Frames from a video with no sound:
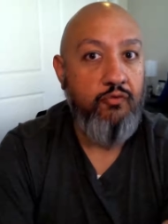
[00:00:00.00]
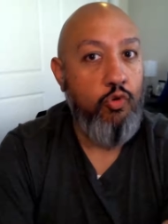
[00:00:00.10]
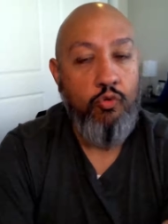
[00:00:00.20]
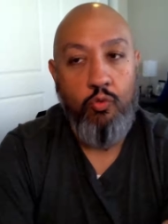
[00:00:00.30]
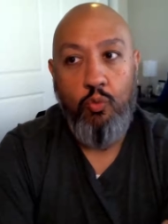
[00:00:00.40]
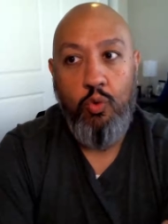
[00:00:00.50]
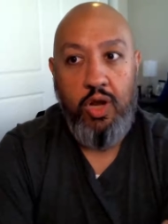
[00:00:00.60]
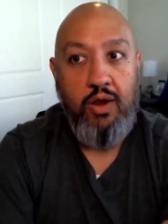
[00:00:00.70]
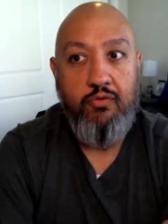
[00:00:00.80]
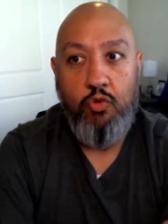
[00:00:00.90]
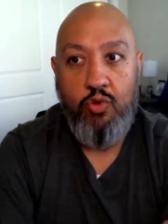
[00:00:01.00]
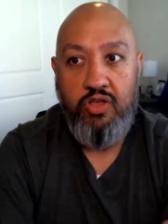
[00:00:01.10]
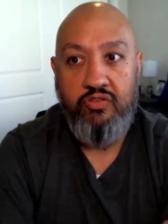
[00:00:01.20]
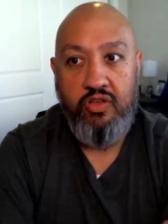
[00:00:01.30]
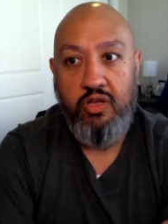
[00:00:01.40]
And for whatever
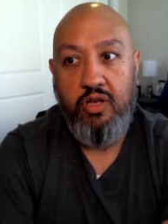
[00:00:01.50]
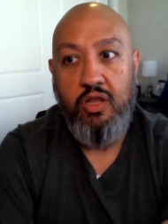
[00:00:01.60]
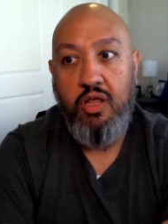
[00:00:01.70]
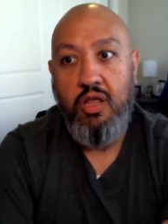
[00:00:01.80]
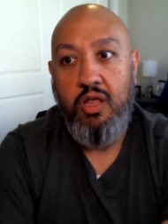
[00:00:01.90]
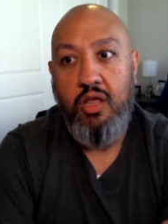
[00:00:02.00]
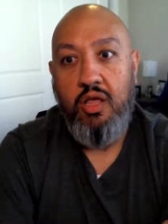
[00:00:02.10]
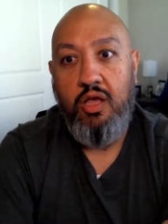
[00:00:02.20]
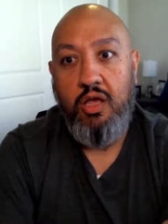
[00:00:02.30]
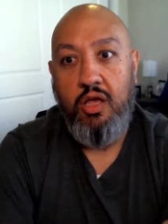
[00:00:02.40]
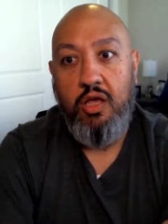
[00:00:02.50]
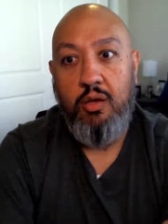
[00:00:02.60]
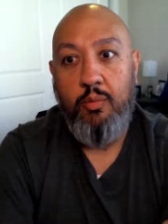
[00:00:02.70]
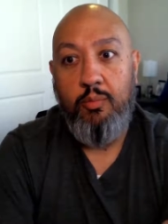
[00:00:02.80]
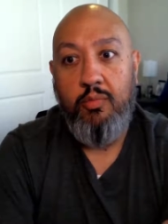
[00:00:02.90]
reason,
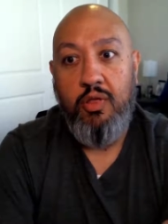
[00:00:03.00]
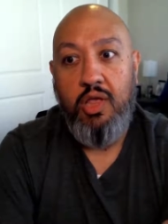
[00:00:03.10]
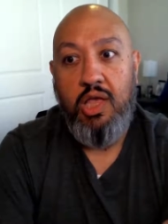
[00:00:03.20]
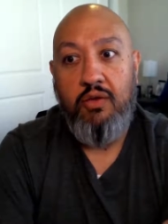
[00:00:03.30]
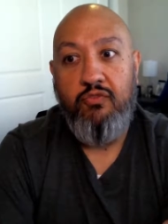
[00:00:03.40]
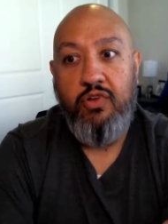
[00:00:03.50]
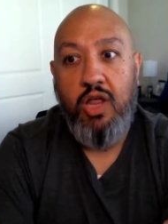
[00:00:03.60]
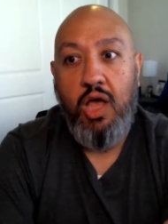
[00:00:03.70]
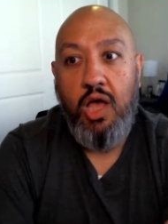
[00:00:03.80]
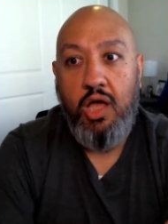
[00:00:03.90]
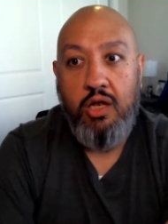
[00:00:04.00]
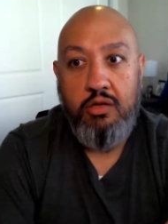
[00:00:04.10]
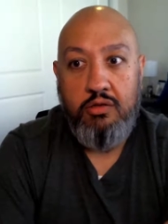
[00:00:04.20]
have not